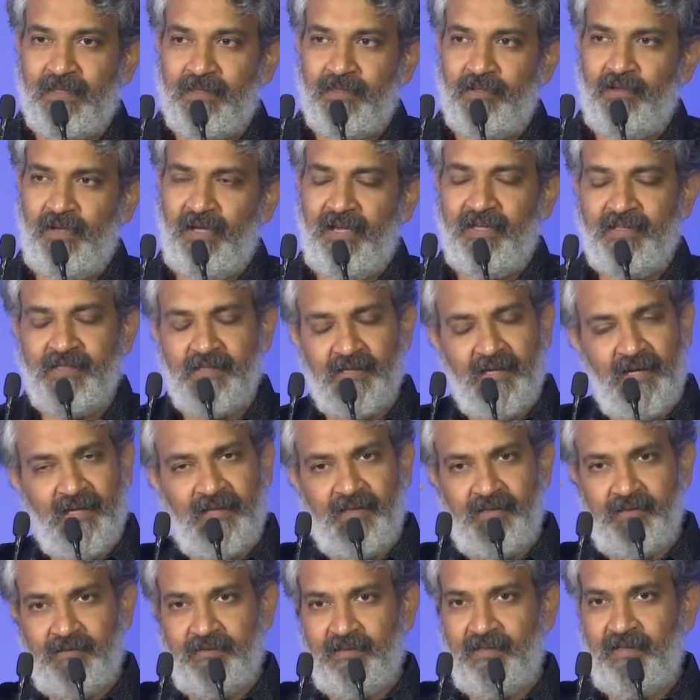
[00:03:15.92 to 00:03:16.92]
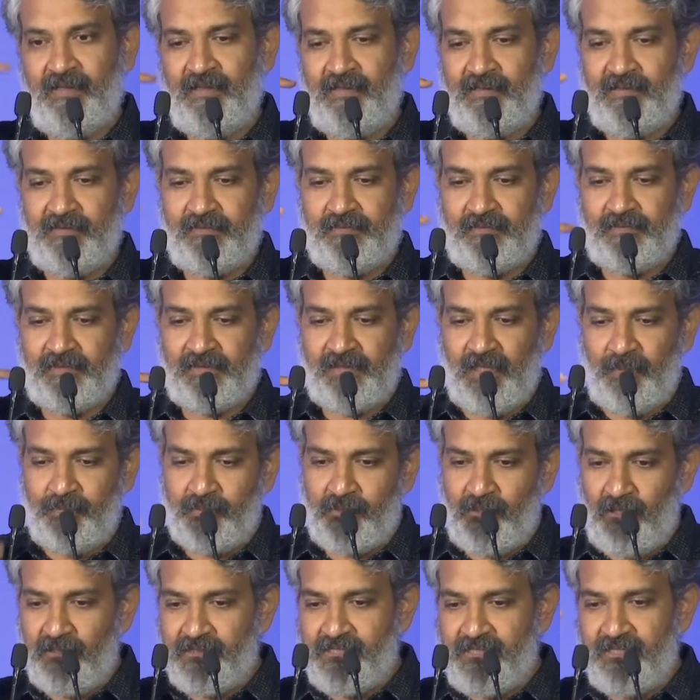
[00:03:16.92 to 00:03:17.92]
Now, I
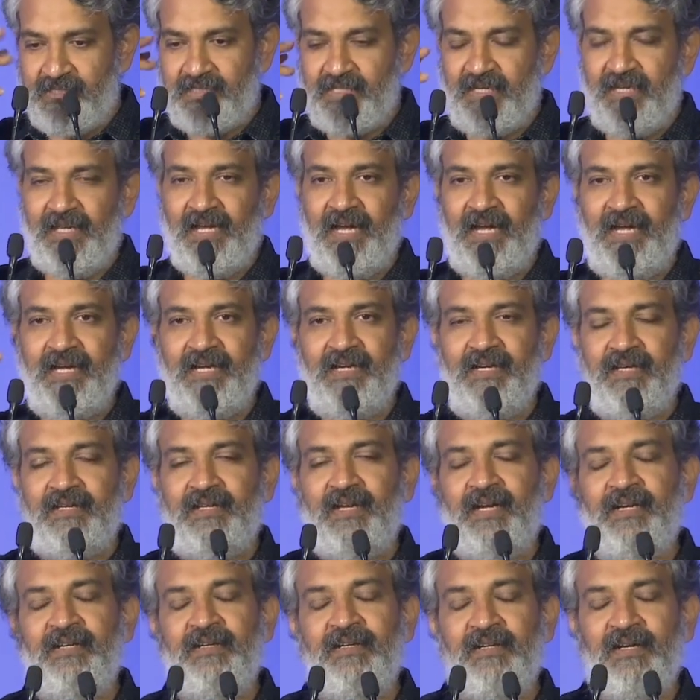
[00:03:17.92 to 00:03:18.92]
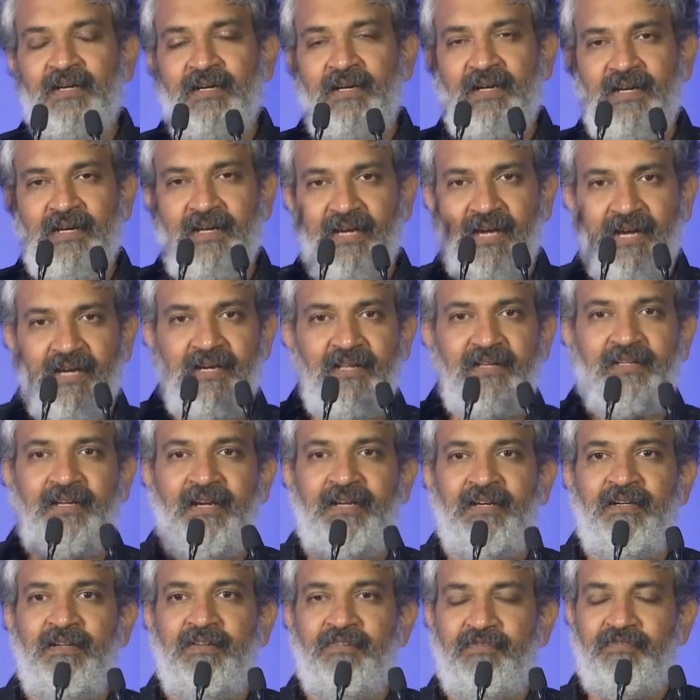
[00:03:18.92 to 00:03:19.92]
subconsciously had a
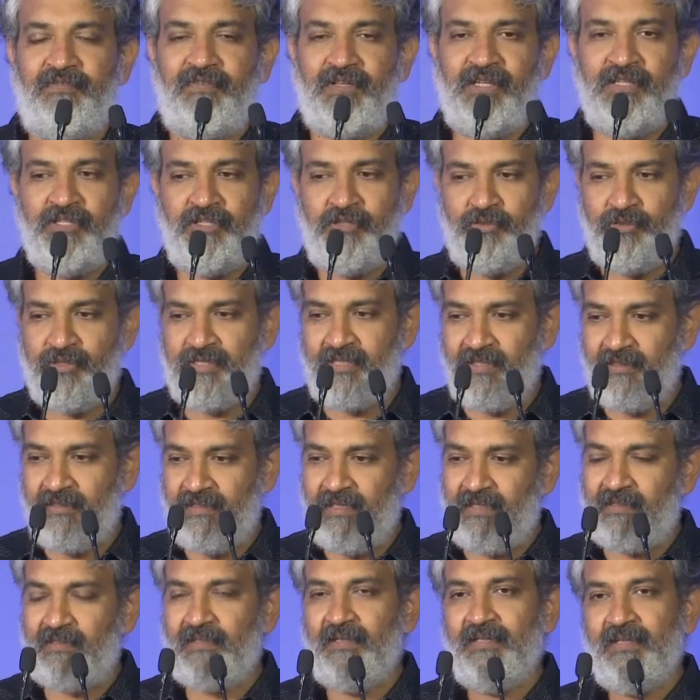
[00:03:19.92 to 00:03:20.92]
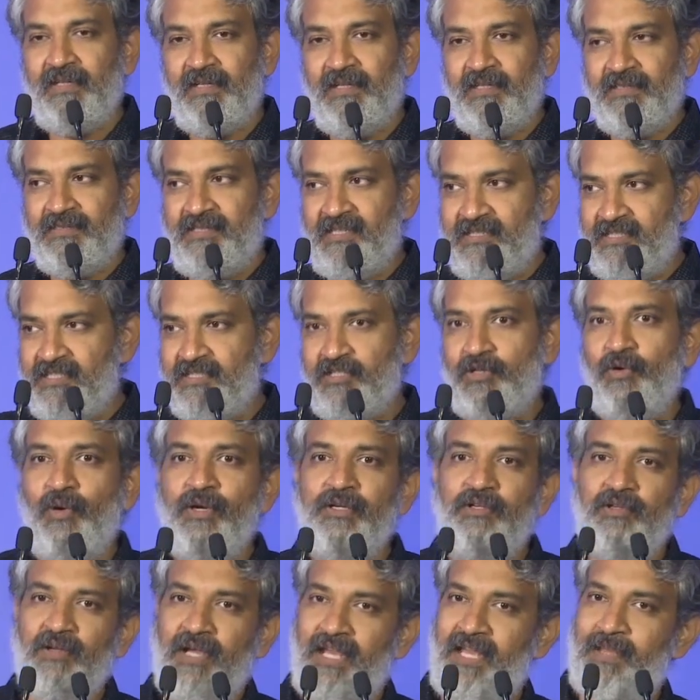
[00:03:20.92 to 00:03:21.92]
kind of intuition that this is
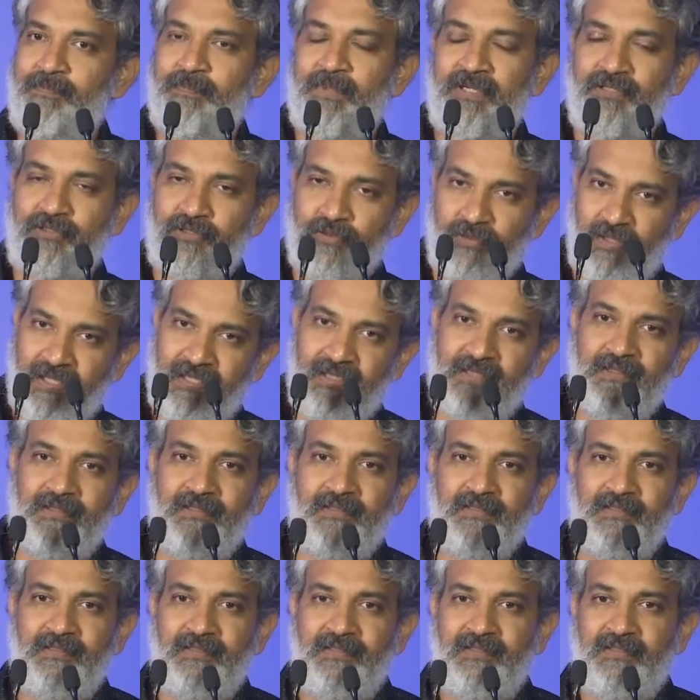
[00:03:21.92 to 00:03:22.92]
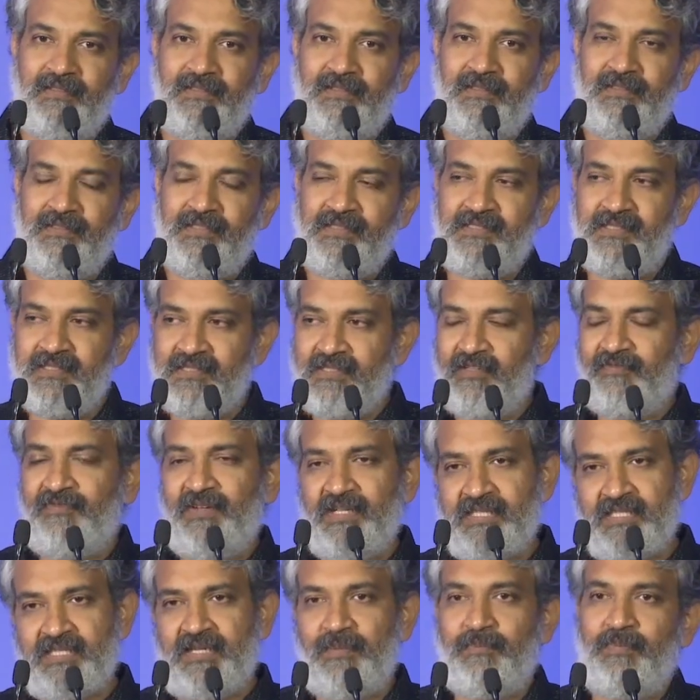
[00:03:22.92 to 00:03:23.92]
going to happen today. This is the
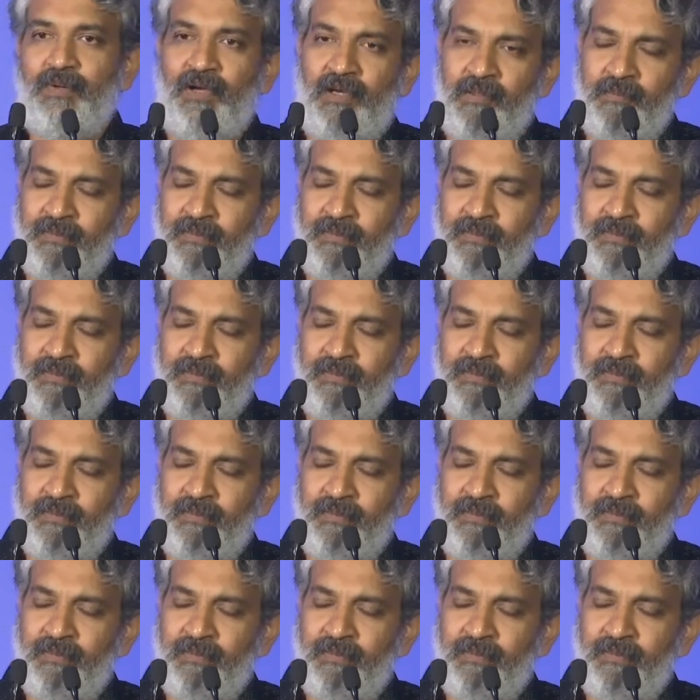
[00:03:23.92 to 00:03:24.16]
first step.